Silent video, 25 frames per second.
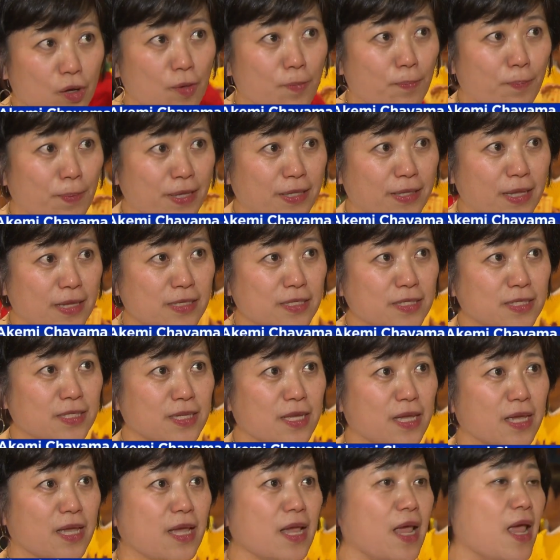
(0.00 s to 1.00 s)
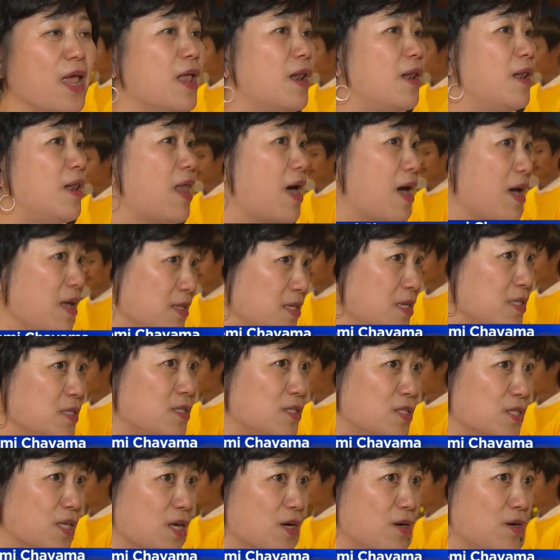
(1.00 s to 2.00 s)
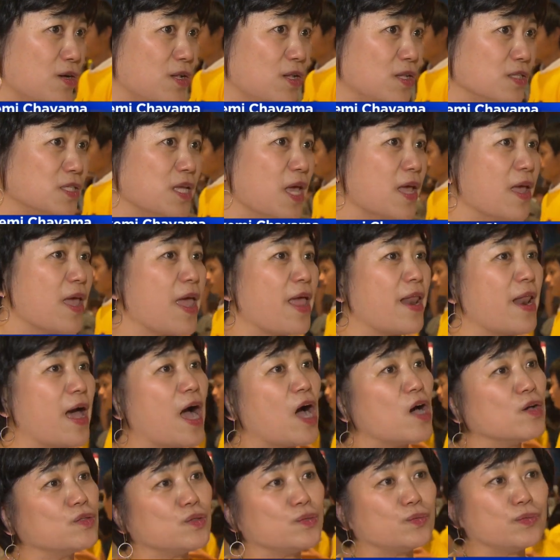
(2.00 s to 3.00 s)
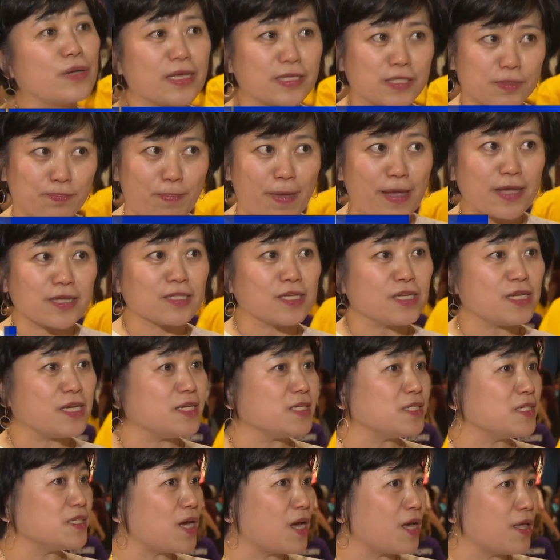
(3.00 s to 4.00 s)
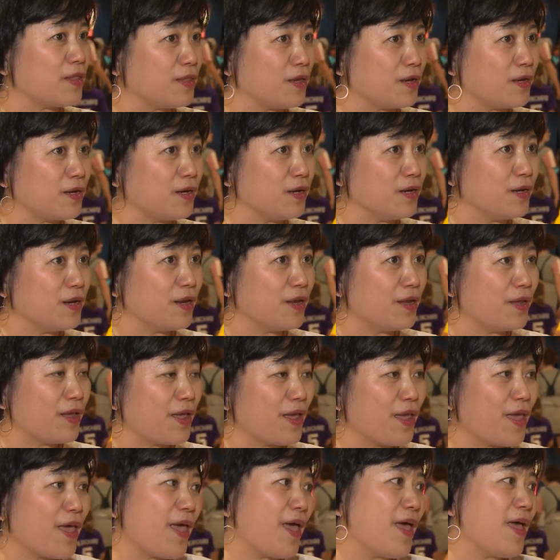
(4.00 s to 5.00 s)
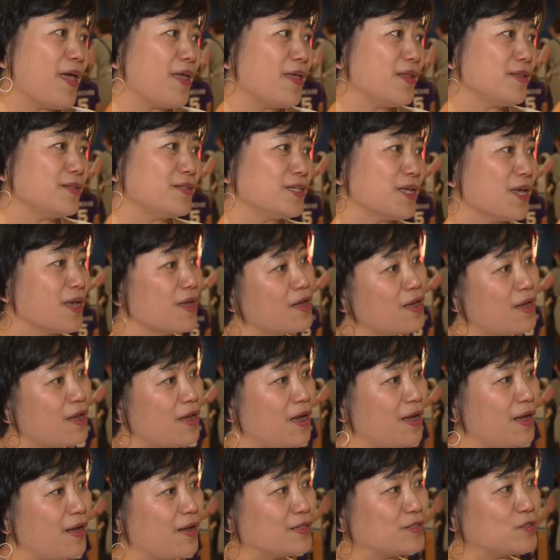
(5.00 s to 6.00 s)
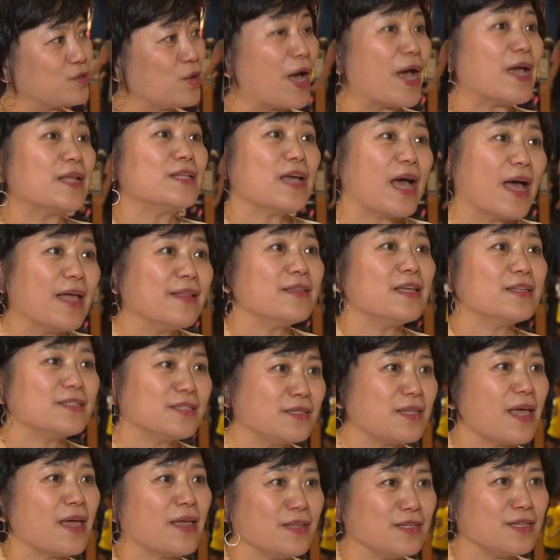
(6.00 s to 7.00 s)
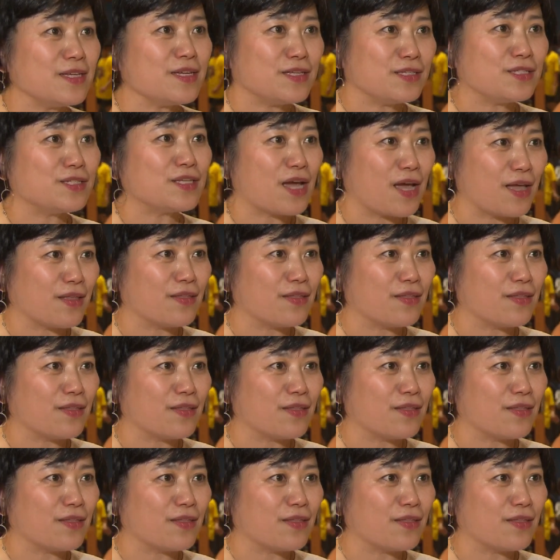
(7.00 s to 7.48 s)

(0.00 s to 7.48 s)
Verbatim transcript: competency, learning skills, and how to respect each other and try to understand each